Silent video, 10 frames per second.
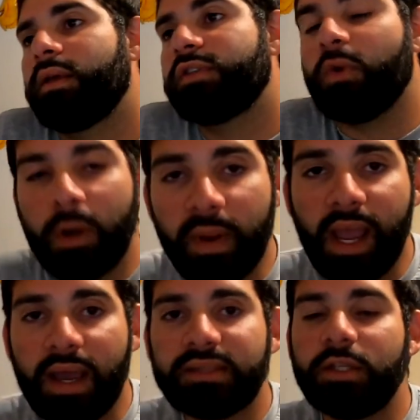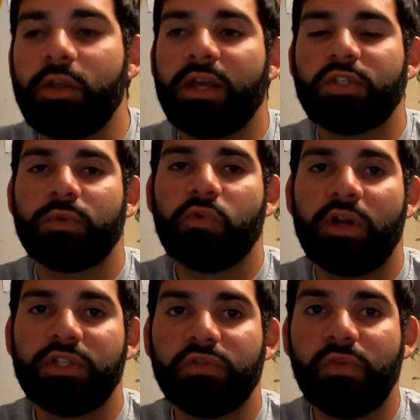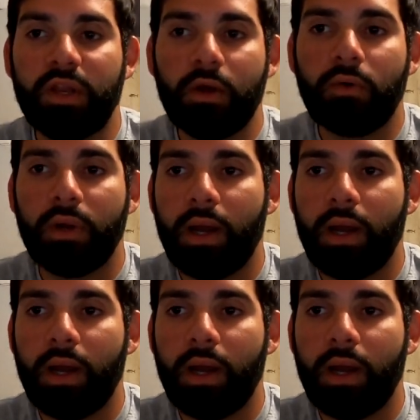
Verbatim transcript: So anyway, guys, thank you guys so much for watching this video.